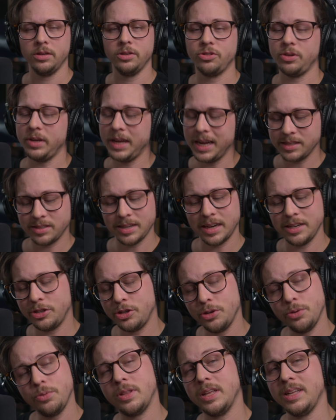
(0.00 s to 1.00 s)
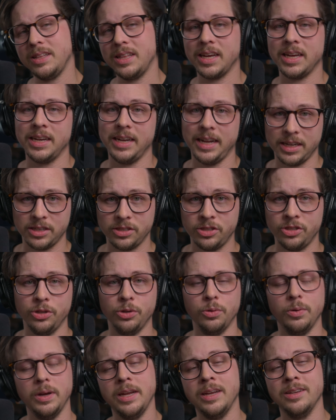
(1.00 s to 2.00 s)
So yes, I do think the Connect
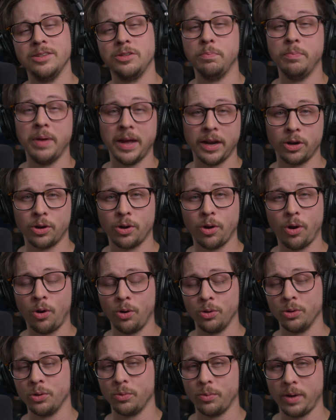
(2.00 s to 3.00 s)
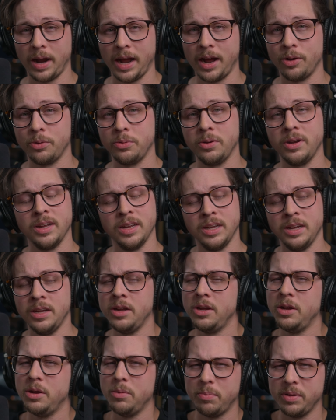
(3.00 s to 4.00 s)
2 is better all around,
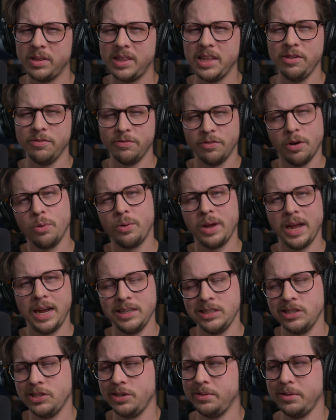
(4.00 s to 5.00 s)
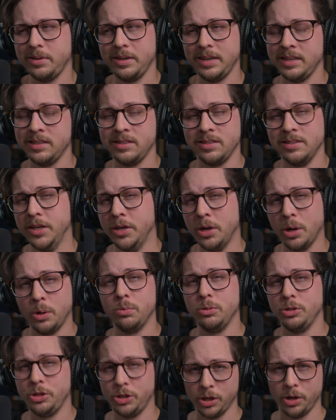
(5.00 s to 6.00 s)
but the Vocaster is no
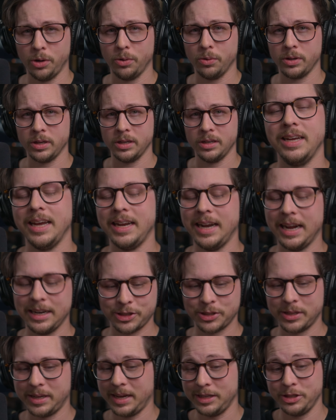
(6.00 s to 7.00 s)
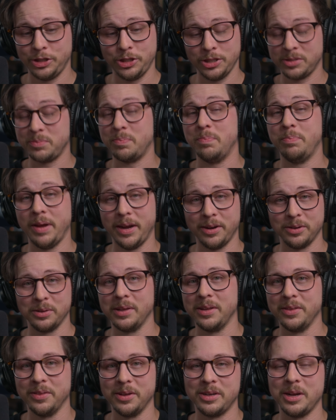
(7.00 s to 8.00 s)
joke. And actually, I just
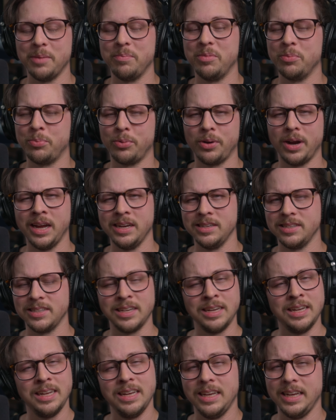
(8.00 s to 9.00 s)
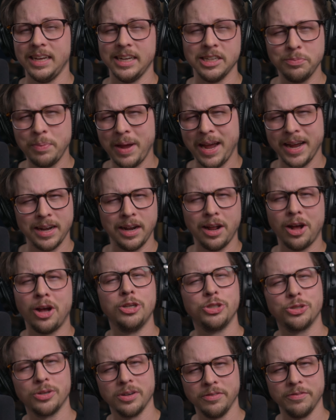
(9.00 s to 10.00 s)
barely looked up the price. It's back at
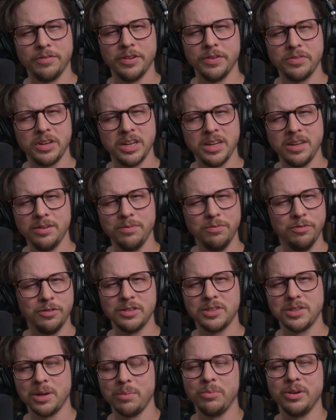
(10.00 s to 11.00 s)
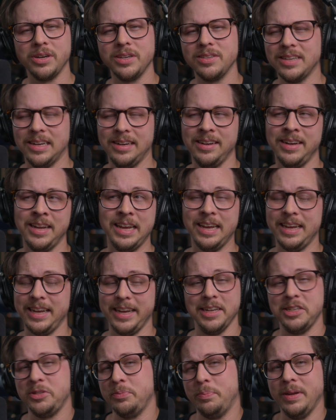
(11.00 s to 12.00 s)
$150 for some reason.
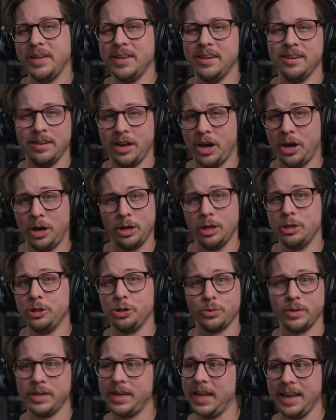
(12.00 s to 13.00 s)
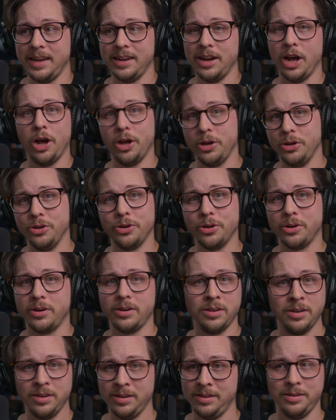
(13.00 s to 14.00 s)
It's been $100 and
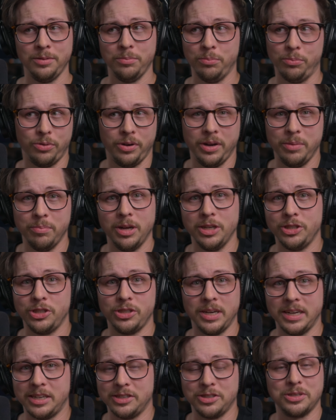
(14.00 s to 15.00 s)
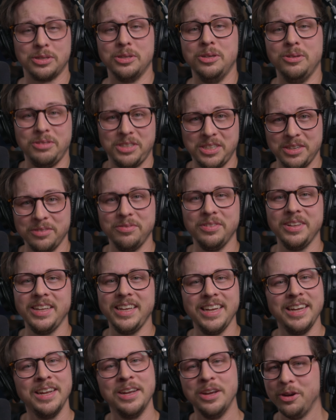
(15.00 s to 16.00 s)
under pretty much
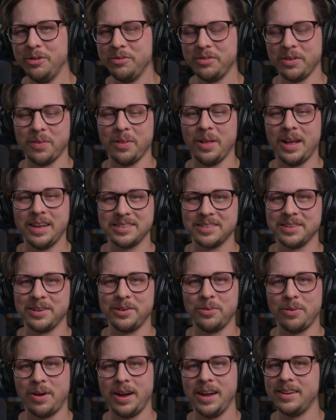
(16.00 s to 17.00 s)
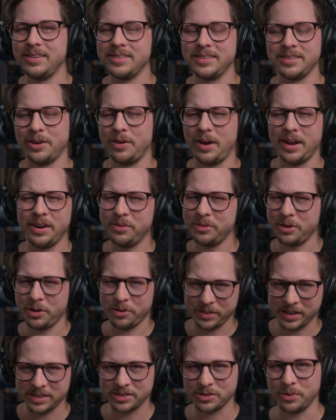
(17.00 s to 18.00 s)
exclusively for the last little while, so I don't know if
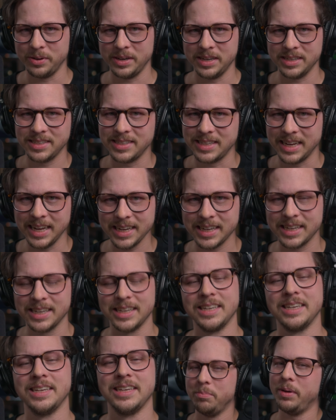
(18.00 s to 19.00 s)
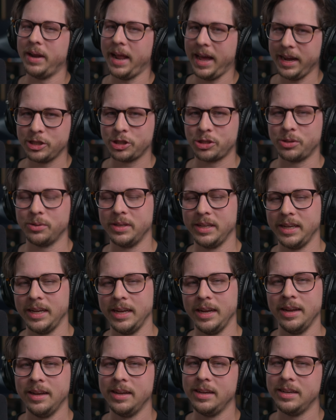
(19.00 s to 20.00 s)
that's going to stick. But
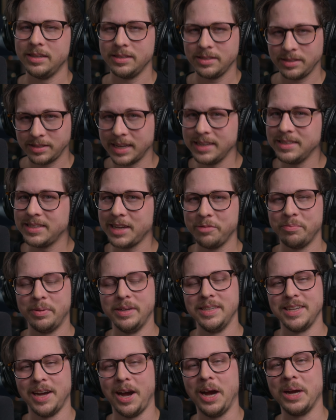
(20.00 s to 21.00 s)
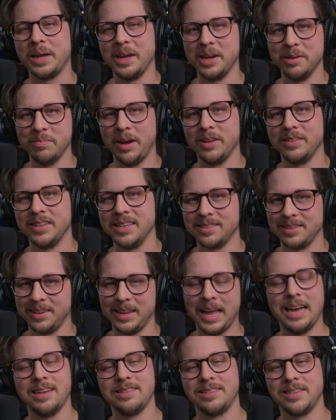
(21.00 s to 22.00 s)
actually, since I've been talking about this
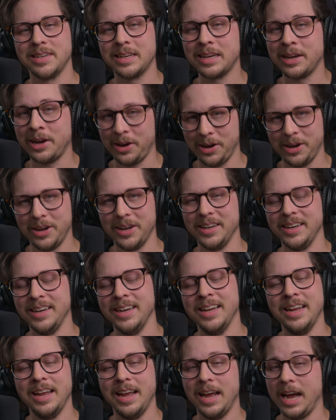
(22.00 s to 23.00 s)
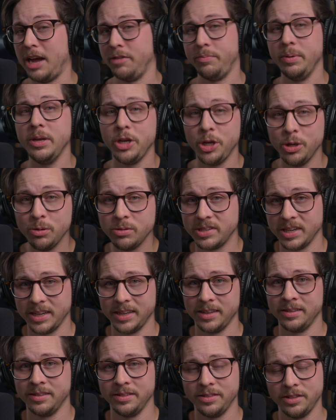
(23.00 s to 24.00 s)
last con, I've been
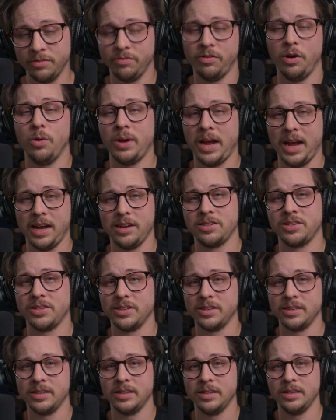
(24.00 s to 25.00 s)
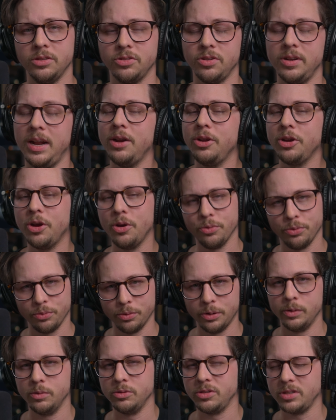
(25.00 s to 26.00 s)
using the Vocaster. So now to go
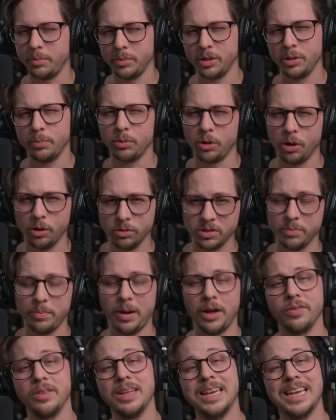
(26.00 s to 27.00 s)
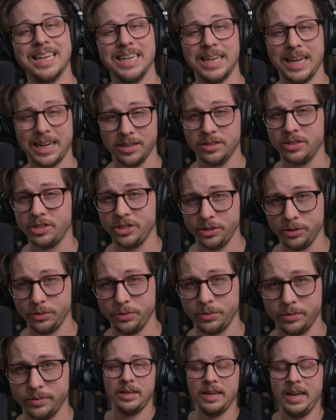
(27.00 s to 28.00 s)
through some of the pros about the Connect
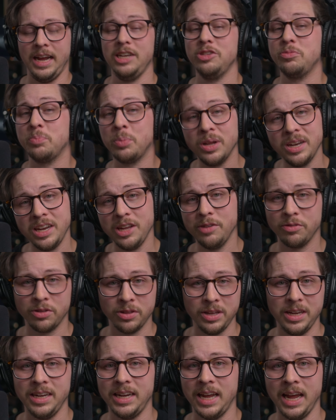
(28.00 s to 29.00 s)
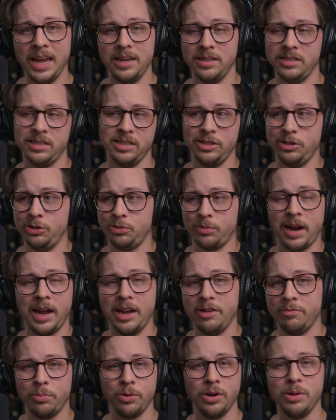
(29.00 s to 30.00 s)
2. It has plenty of clean gain to
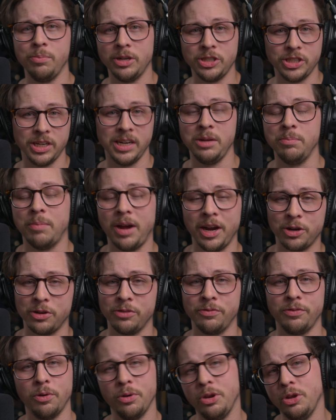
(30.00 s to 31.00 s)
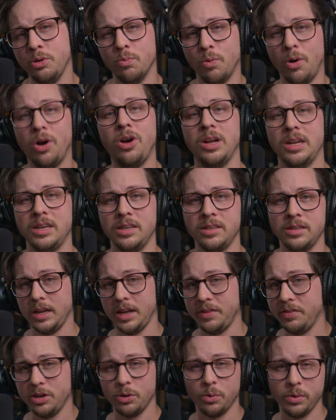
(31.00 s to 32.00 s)
drive pretty much any microphone you want.
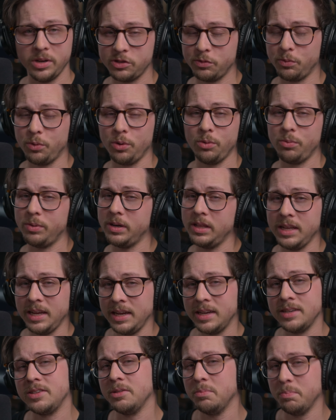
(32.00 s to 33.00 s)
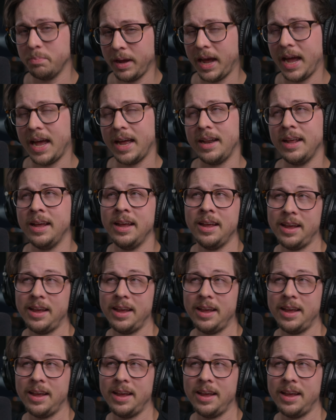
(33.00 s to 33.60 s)
And the noise floor really isn't bad.